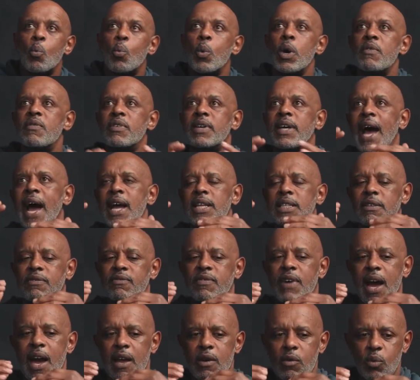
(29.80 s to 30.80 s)
We've got to
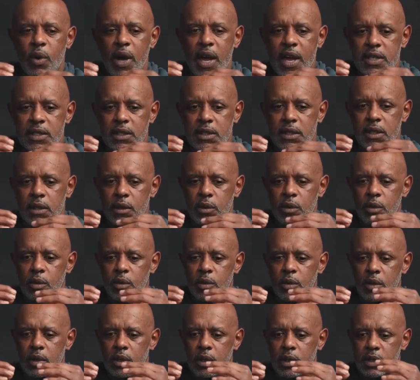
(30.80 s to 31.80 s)
find ways
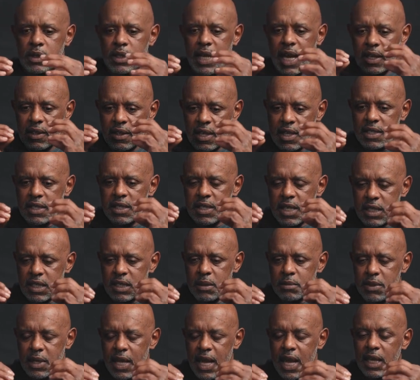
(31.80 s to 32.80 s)
to take these
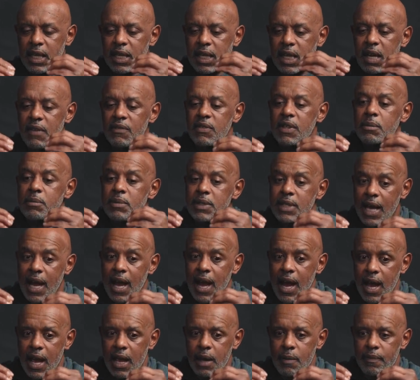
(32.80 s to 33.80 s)
systems and give them
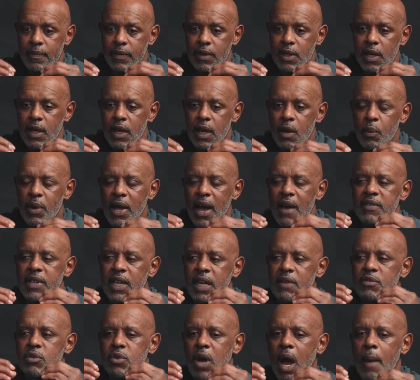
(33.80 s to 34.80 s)
time. We have to
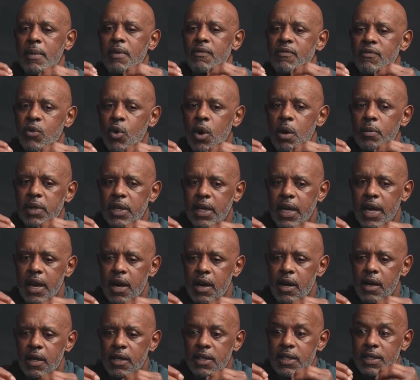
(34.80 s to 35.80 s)
give trauma informed
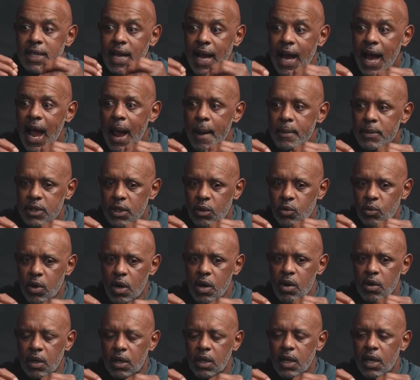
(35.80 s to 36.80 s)
care time to
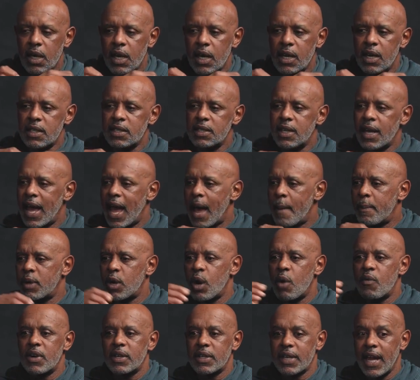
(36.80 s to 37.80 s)
work. It doesn't
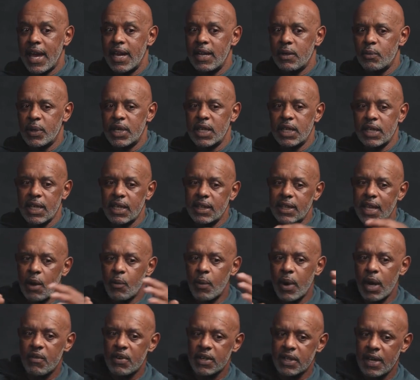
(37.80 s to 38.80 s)
happen overnight. We didn't get
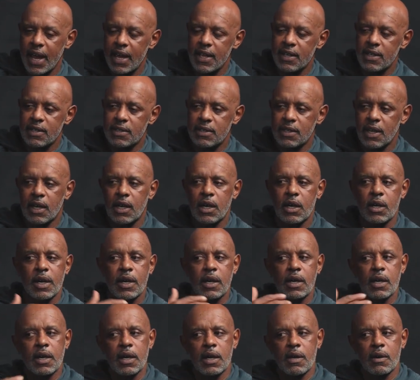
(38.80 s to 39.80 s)
that way overnight. It's not
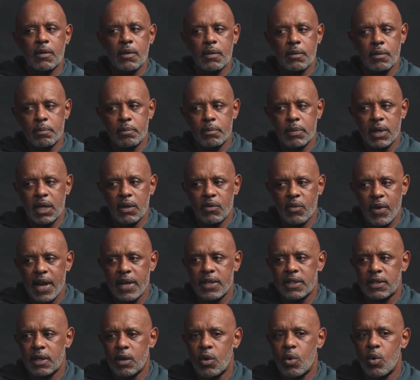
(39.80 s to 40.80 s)
going to be
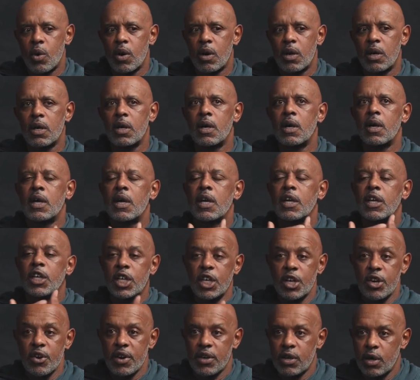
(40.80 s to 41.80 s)
erased or
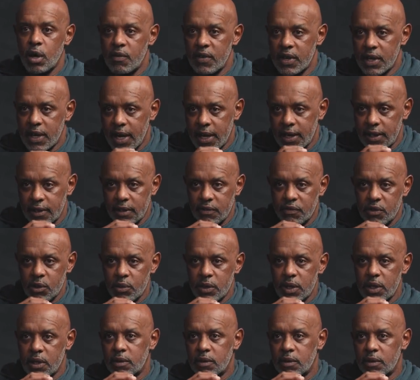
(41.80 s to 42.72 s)
cured overnight, yes, if yes. you